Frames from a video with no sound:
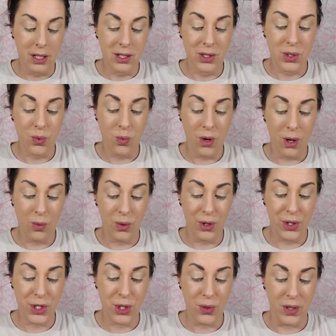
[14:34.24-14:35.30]
it's what
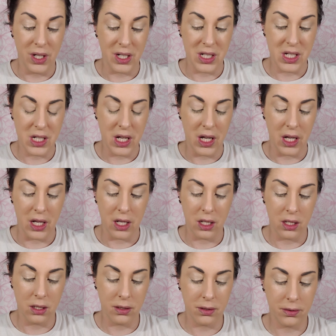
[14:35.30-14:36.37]
we're doing
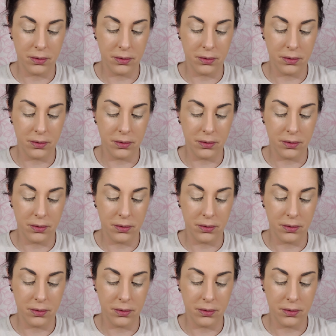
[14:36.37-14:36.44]
today.